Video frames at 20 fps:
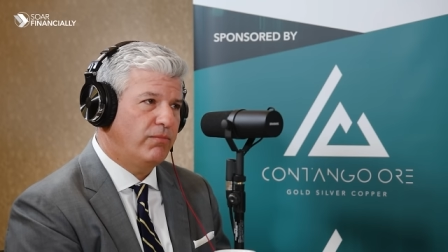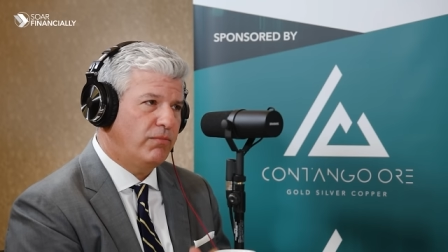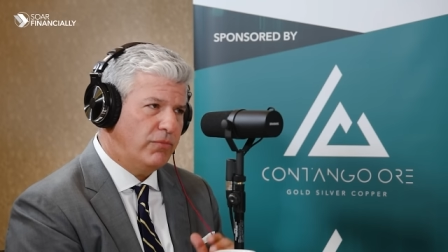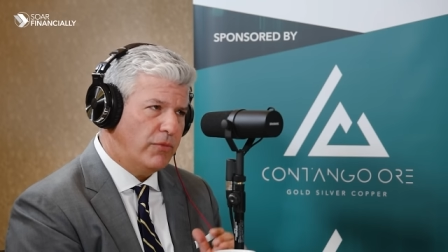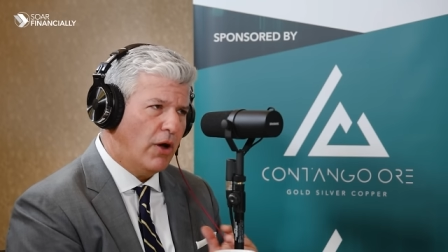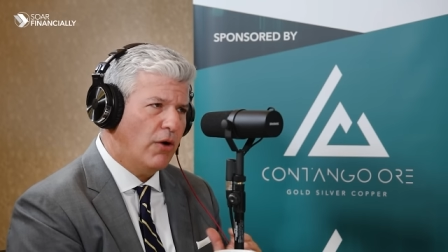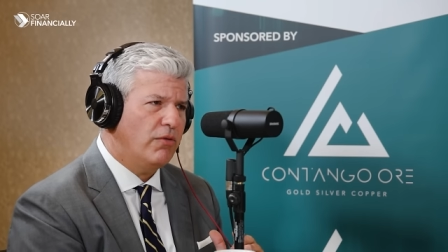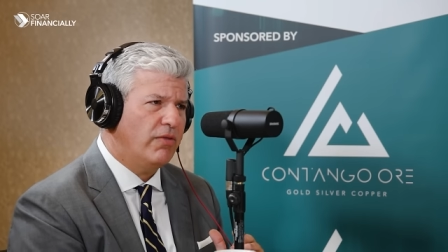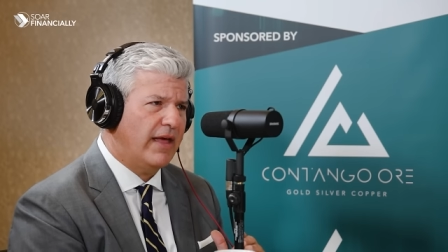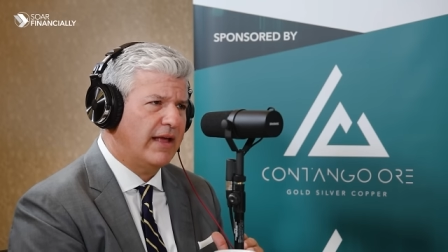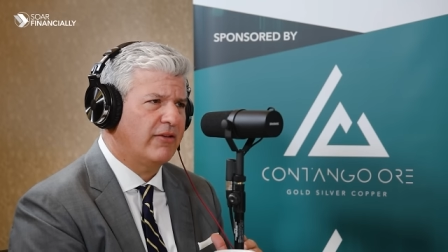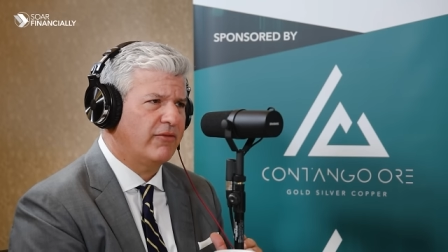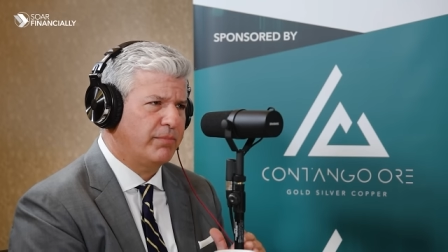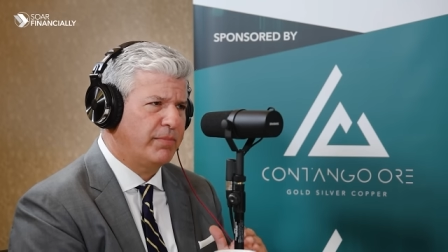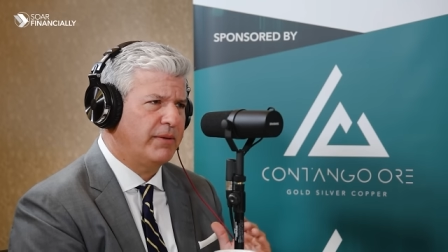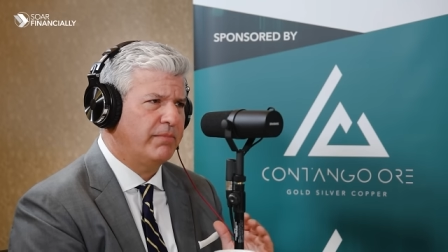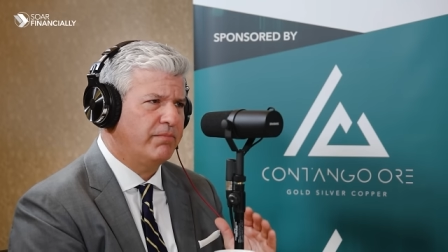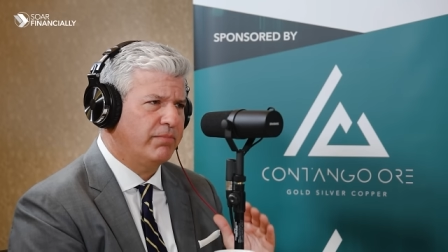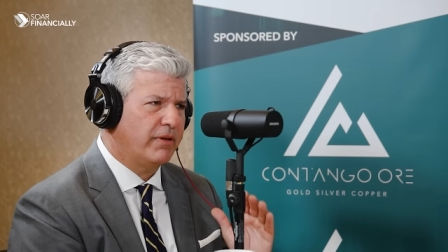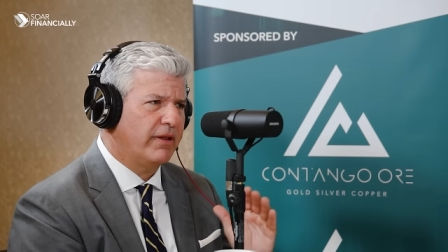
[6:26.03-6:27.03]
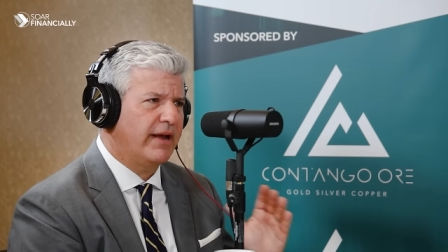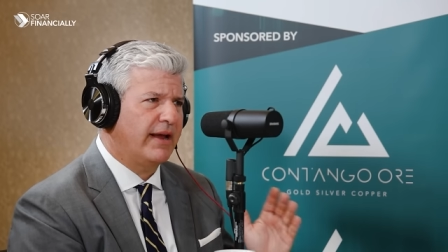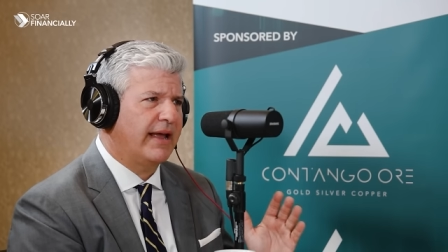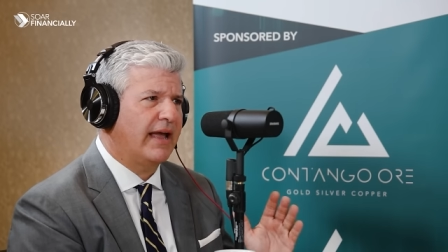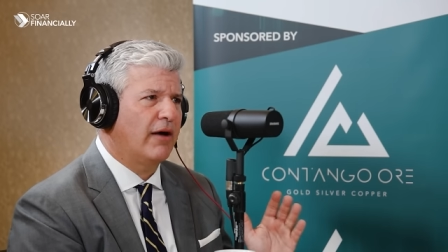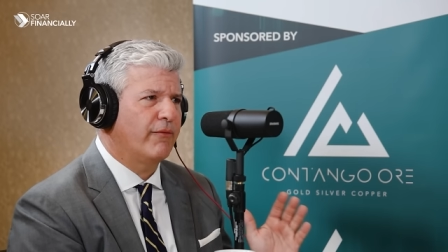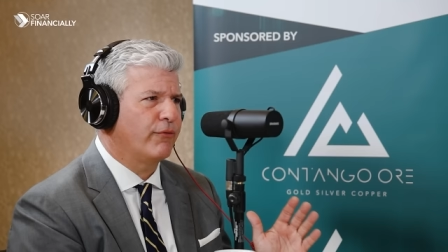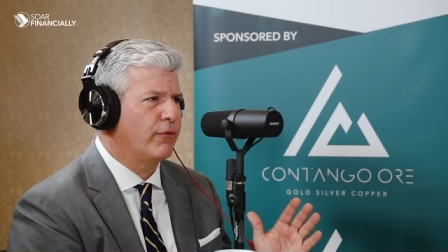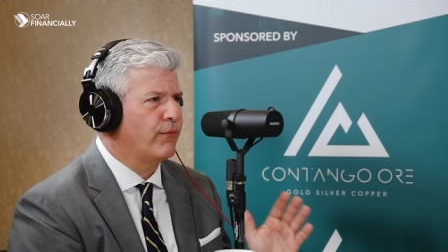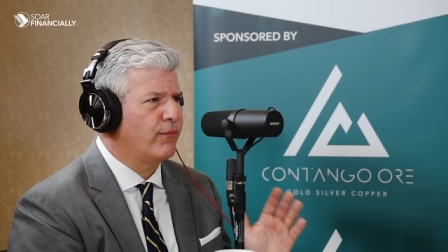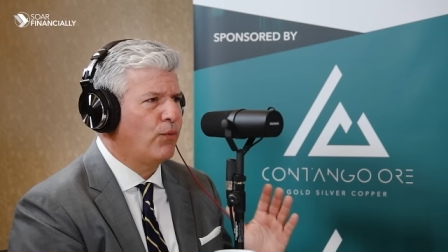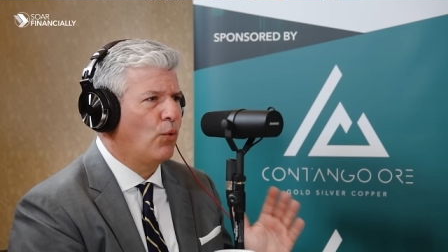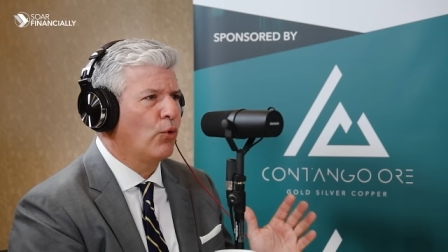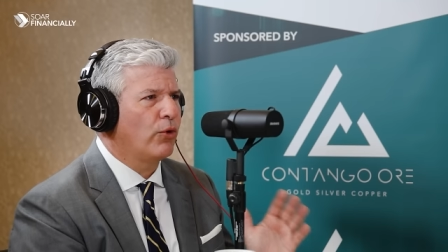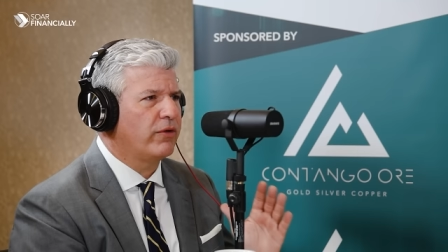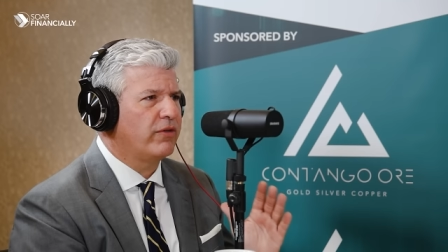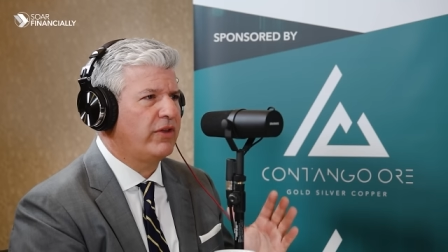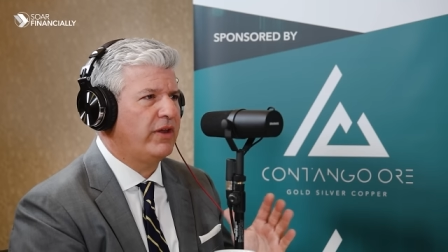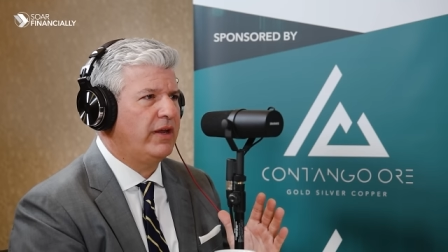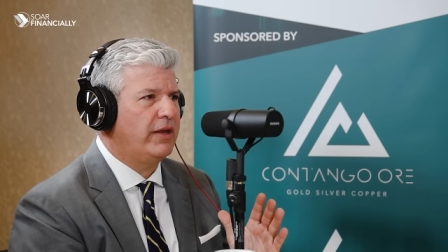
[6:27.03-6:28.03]
known that's been playing out for
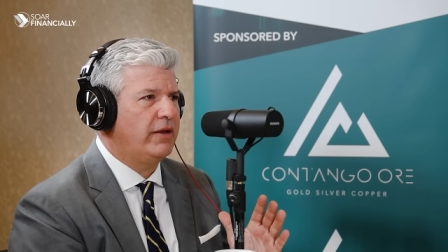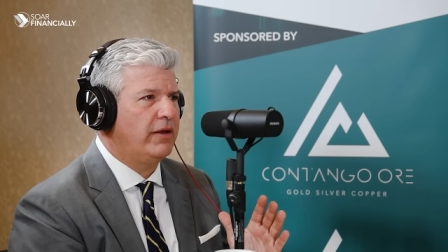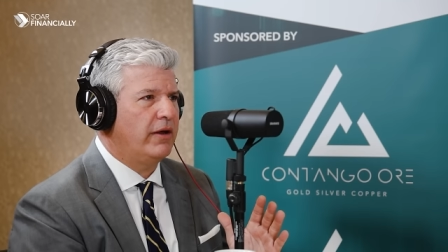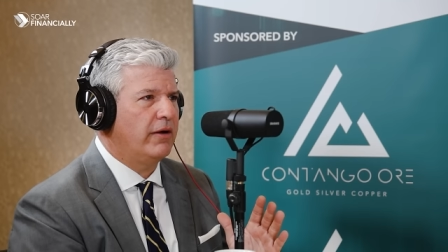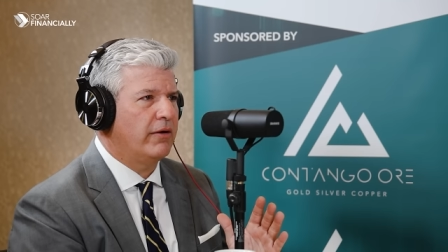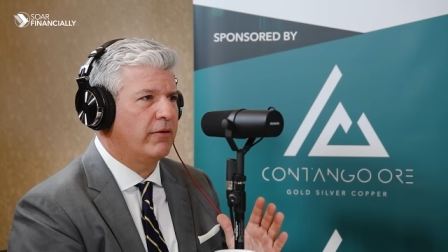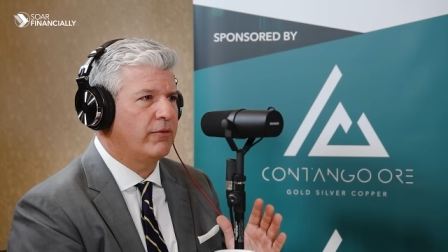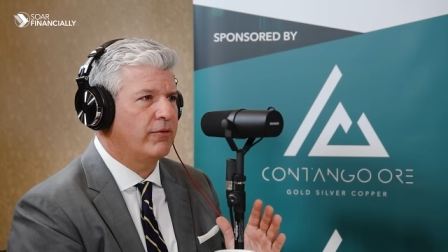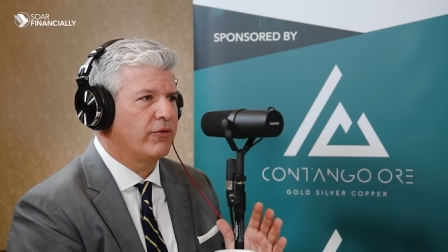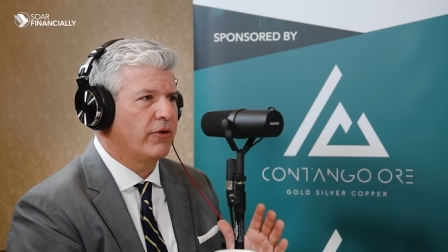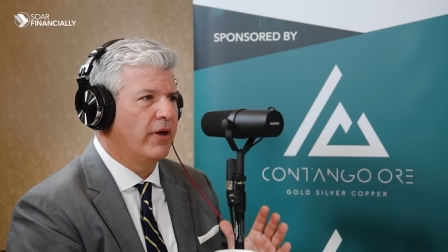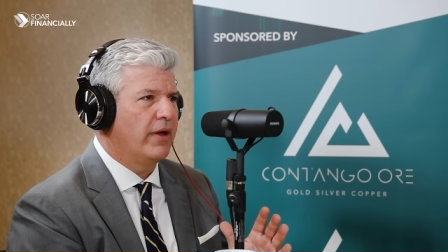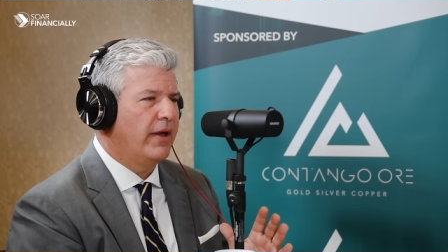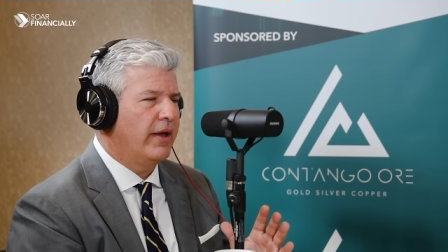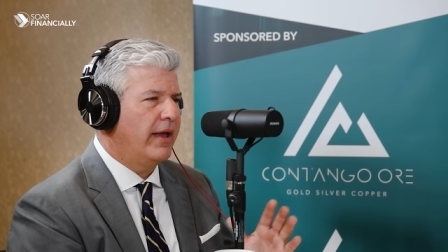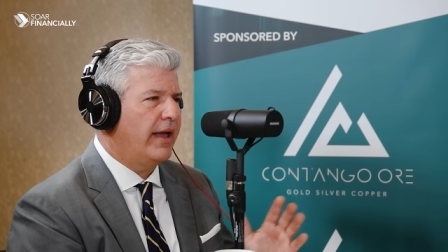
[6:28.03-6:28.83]
14 years